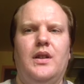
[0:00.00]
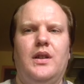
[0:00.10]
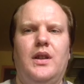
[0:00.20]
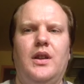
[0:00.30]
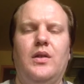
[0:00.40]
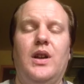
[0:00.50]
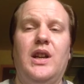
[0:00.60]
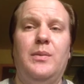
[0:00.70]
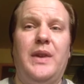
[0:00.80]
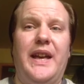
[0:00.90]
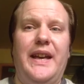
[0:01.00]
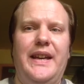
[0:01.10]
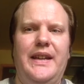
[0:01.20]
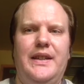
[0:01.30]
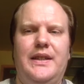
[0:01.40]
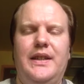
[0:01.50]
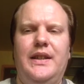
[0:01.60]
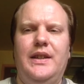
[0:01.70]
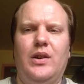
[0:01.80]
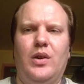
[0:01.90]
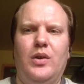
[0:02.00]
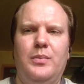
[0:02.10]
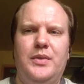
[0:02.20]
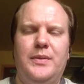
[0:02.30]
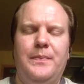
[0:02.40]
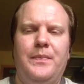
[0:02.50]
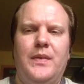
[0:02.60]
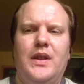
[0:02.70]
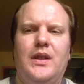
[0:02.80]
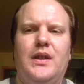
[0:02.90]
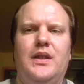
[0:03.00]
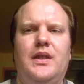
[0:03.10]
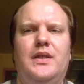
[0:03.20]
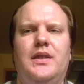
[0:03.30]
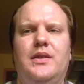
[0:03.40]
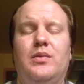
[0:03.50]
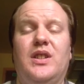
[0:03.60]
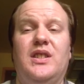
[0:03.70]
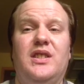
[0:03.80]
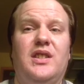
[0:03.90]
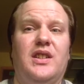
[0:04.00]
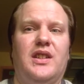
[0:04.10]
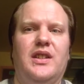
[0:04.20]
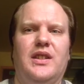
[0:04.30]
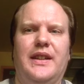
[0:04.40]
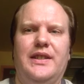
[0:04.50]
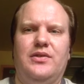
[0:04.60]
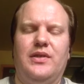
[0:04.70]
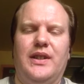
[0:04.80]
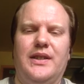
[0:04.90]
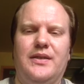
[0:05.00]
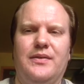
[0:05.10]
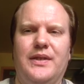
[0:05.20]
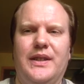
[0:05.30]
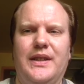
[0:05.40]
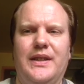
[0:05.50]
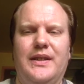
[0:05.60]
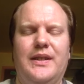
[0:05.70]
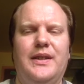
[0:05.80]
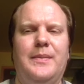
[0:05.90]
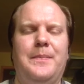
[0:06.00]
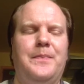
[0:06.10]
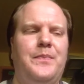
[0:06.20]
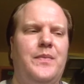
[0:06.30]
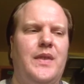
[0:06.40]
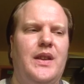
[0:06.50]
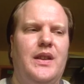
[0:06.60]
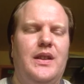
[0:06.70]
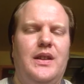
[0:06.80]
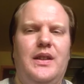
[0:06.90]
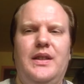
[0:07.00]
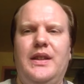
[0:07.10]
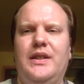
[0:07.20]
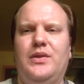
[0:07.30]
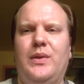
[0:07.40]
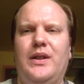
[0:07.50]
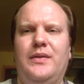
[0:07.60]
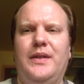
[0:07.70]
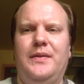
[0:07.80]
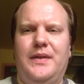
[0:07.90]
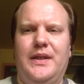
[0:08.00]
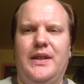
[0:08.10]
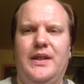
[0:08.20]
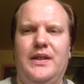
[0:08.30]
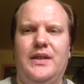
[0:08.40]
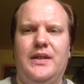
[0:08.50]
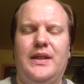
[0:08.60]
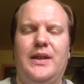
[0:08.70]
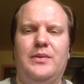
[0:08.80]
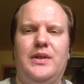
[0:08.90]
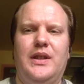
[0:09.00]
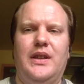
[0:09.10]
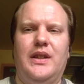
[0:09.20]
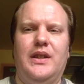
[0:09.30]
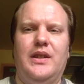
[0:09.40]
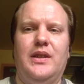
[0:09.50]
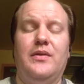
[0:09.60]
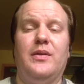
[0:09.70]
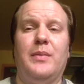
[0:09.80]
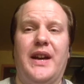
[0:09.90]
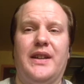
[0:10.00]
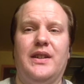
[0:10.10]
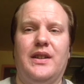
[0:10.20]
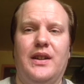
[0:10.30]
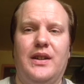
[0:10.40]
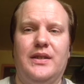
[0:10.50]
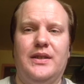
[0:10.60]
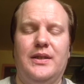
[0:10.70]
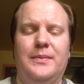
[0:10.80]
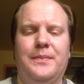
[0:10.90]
Hello, I'm A.D. Hobbs, and this is, well, this is like a little history lesson thing here. Um, in the year 1215, that was the year of the Magna Carta.